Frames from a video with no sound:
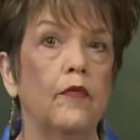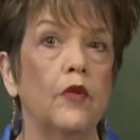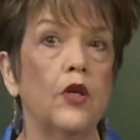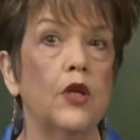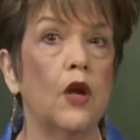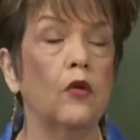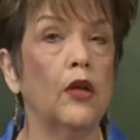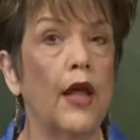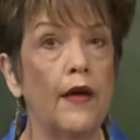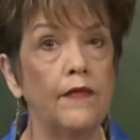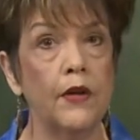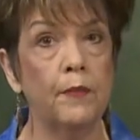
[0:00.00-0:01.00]
you know,
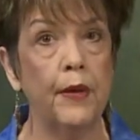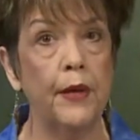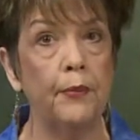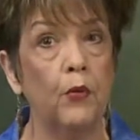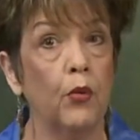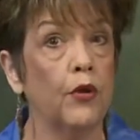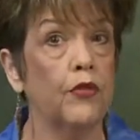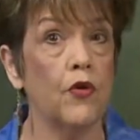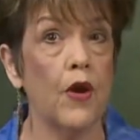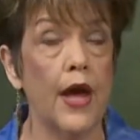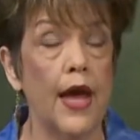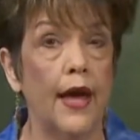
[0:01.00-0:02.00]
loving people where
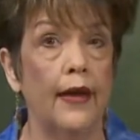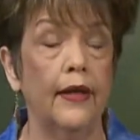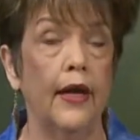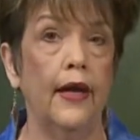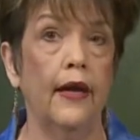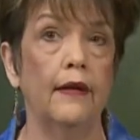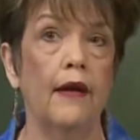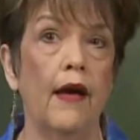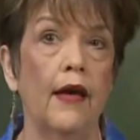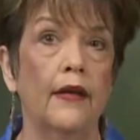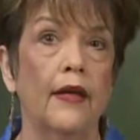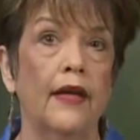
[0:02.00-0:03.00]
they're at, and
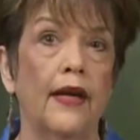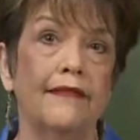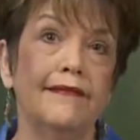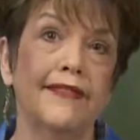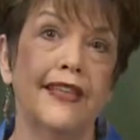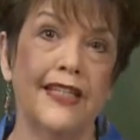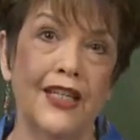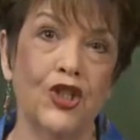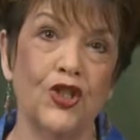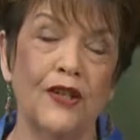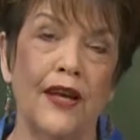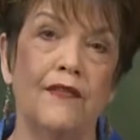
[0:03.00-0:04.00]
not,
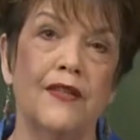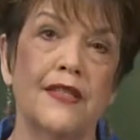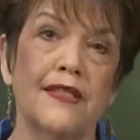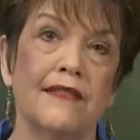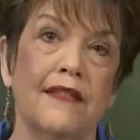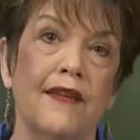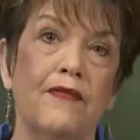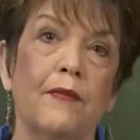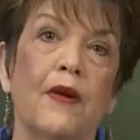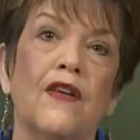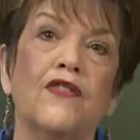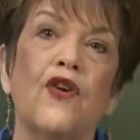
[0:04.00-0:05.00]
conditional love is loving them
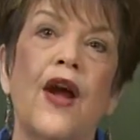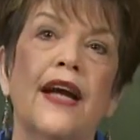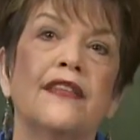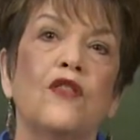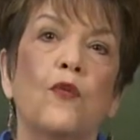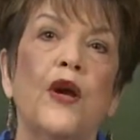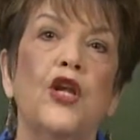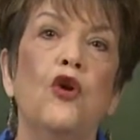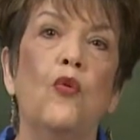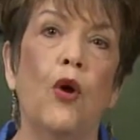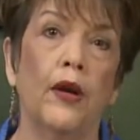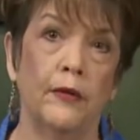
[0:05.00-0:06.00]
because they're acting the way you
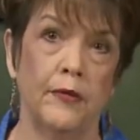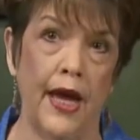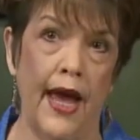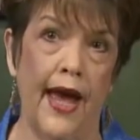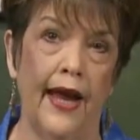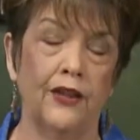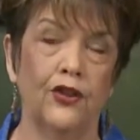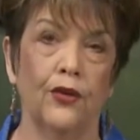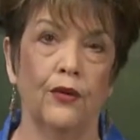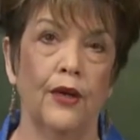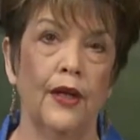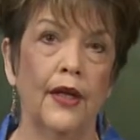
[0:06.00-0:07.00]
want them to act,
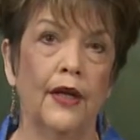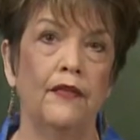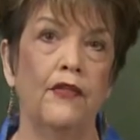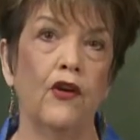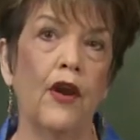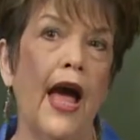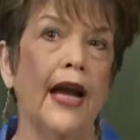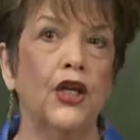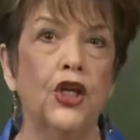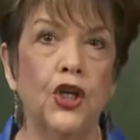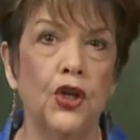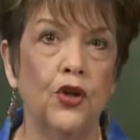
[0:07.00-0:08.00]
or they're
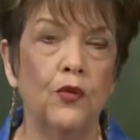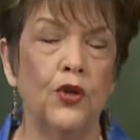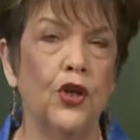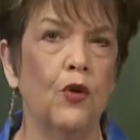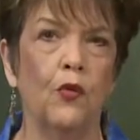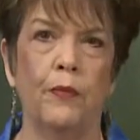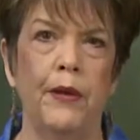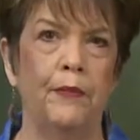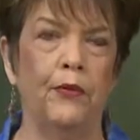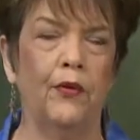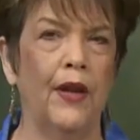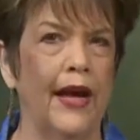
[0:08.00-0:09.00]
like you, and you don't want
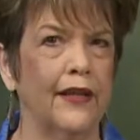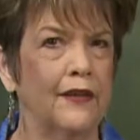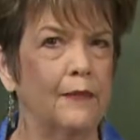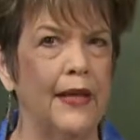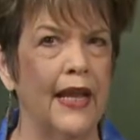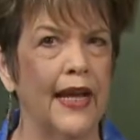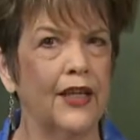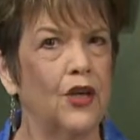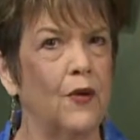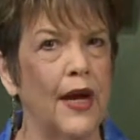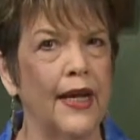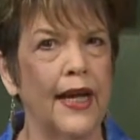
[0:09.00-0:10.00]
people to be like
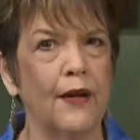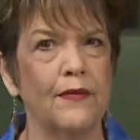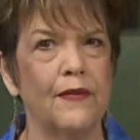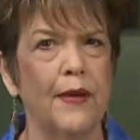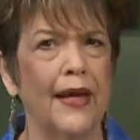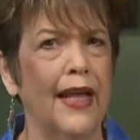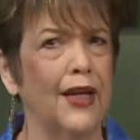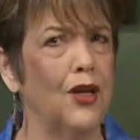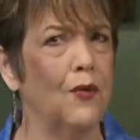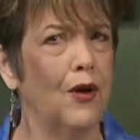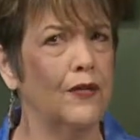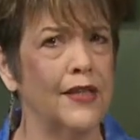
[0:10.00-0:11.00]
you. Hang out with somebody like
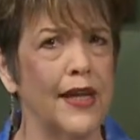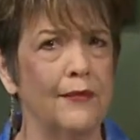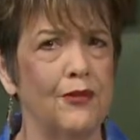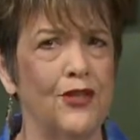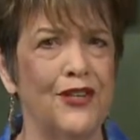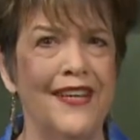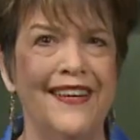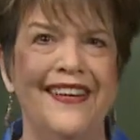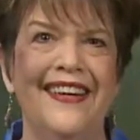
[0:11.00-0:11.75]
you all the time, do you?